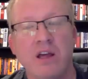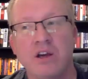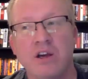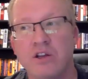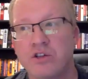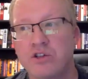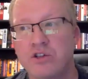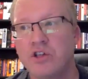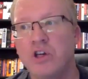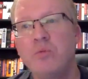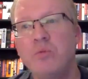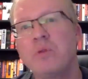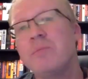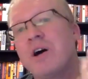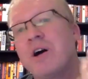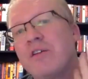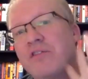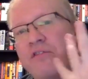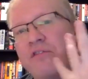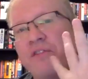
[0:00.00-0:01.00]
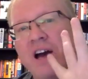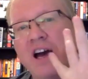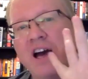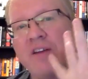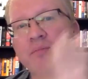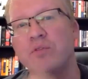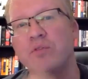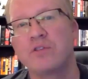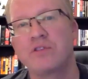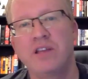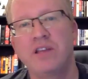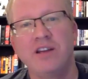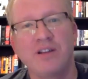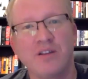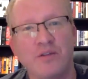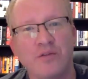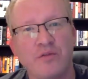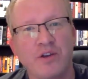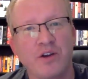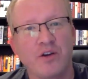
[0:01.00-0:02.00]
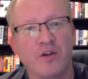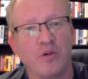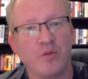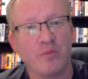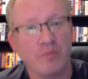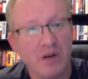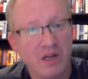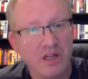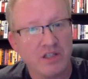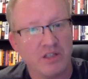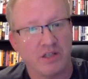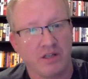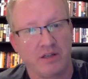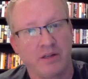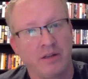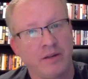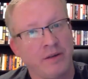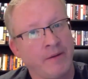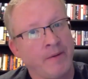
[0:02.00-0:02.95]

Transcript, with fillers: consumed about five percent of the federal budget